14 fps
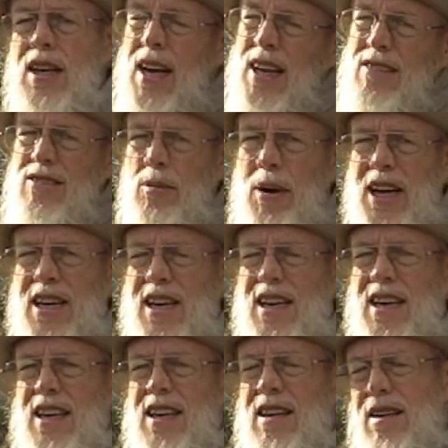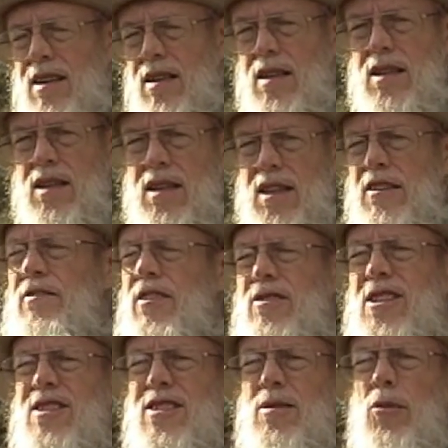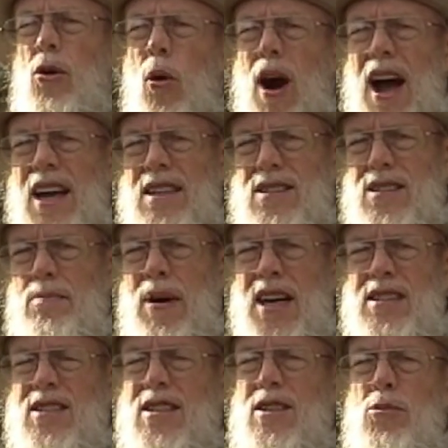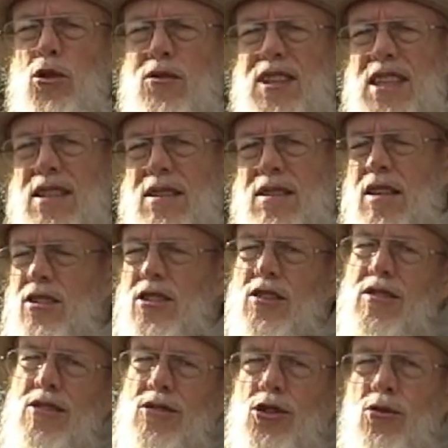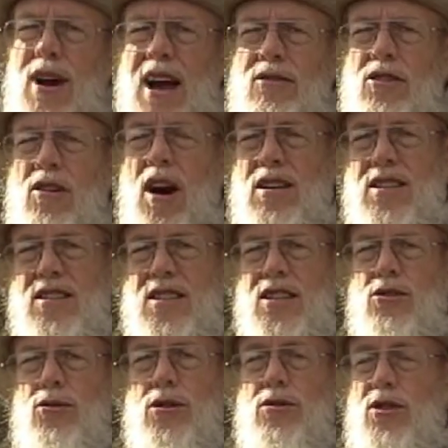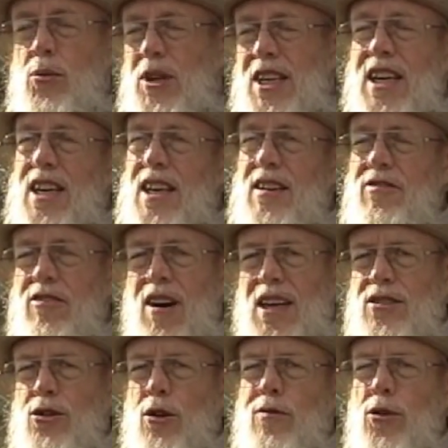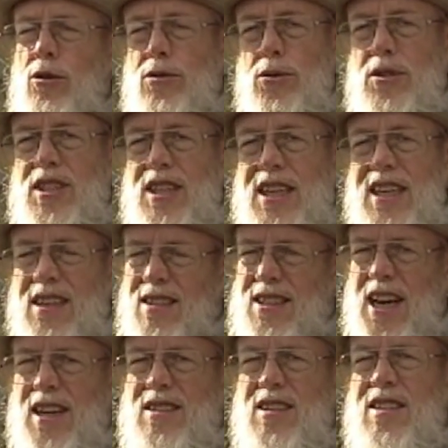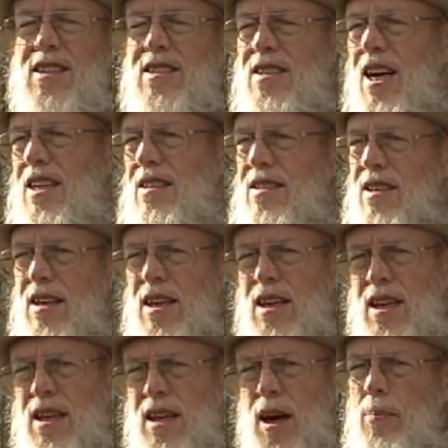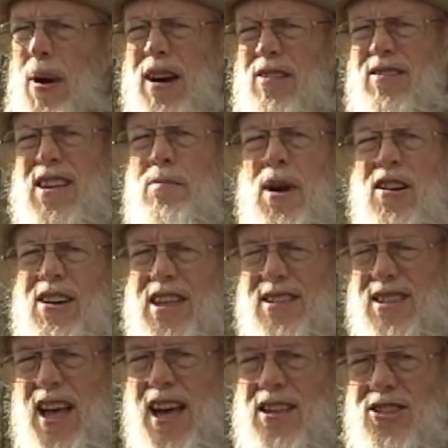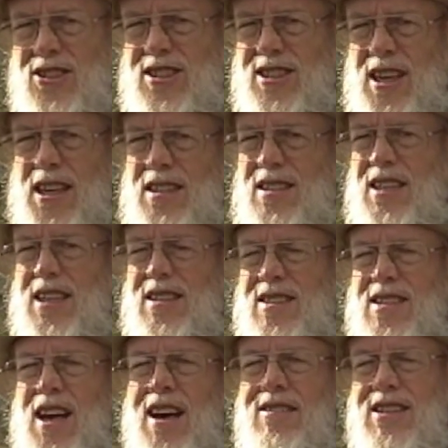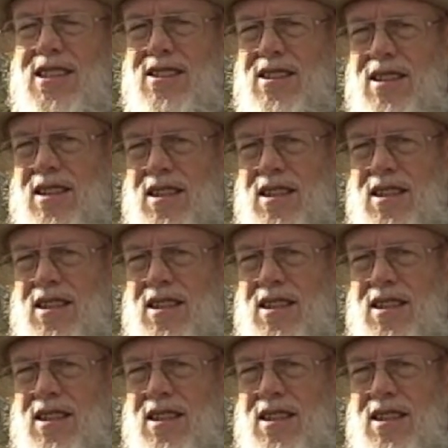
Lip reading: and a little by Kiki. It fills in some quiet spots in the movie, such as a little travelogue that's introduced when Kiki flies over a new city and takes in the sights. Apparently, Americans can't just sightsee in silence.